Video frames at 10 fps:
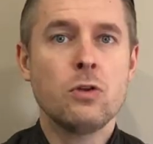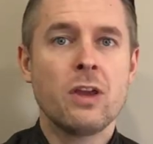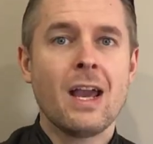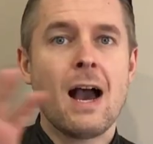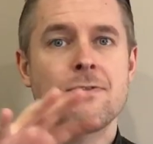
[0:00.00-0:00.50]

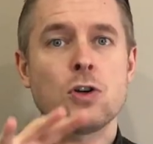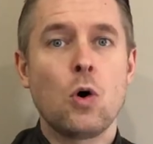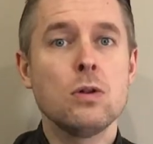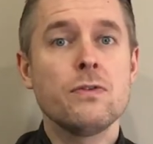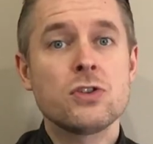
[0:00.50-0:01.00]
Looking after
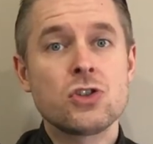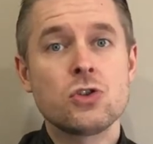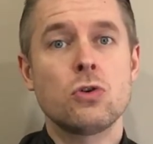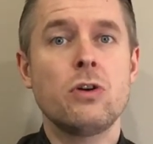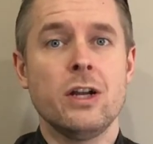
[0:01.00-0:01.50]
all of the
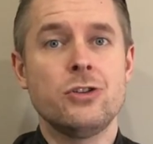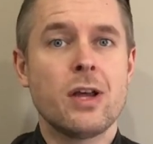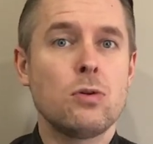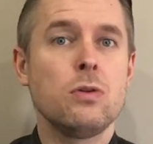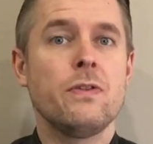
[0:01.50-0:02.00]
storage
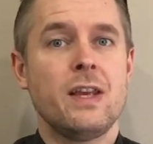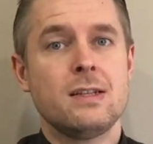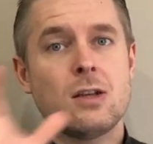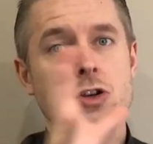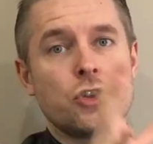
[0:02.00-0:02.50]
that all of
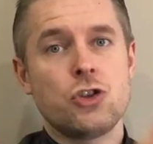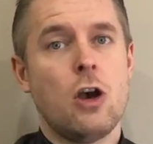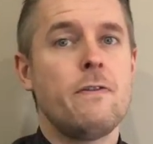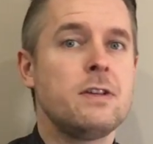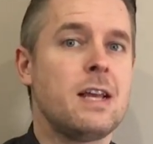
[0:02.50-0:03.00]
these
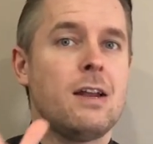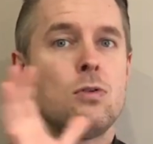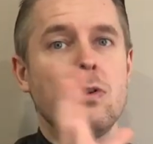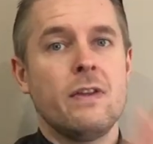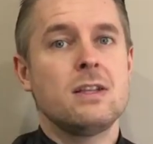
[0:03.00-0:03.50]
servers and
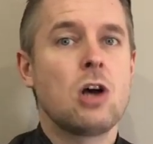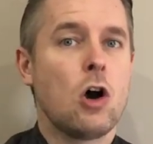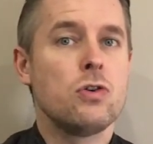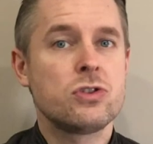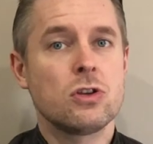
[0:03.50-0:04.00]
all of these
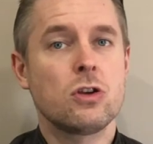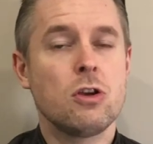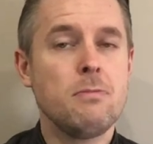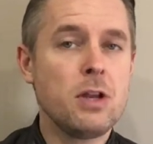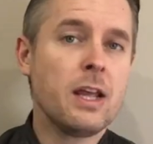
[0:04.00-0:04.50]
hosts
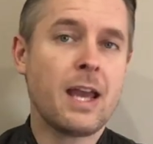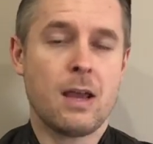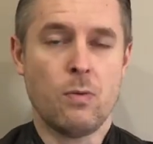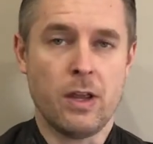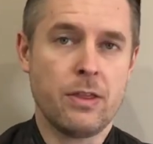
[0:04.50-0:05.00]

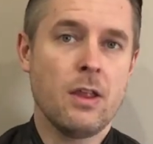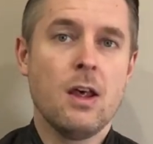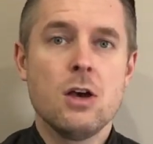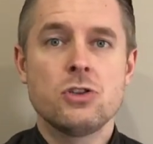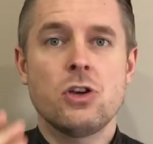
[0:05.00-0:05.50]
communicate with.
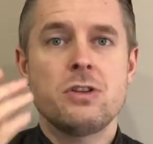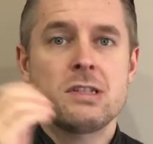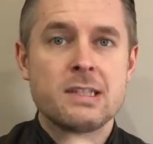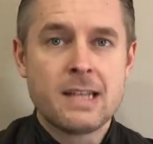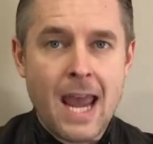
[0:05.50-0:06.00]
So the
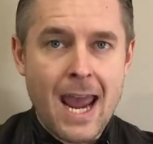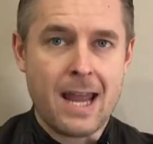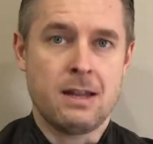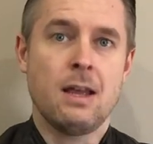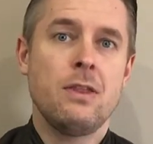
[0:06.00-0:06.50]

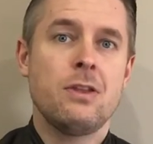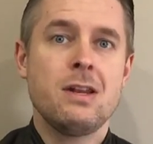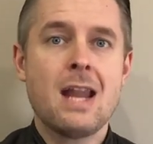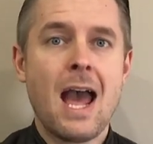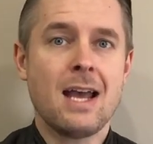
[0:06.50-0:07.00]
SAN, the
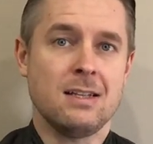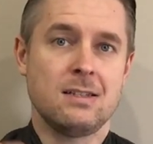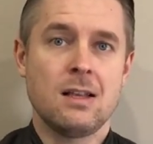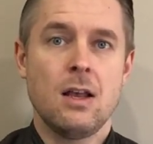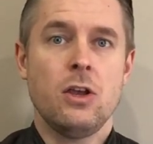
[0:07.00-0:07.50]

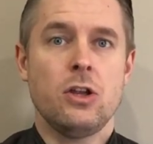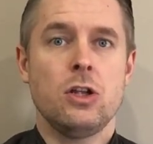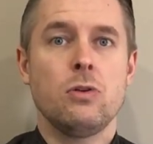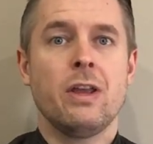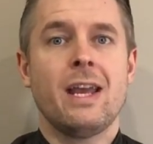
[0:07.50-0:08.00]
NAS, you're
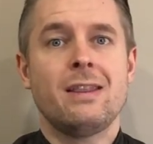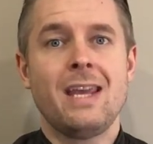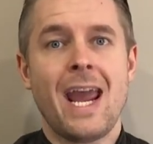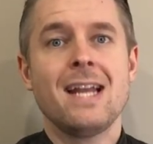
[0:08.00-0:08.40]
looking at the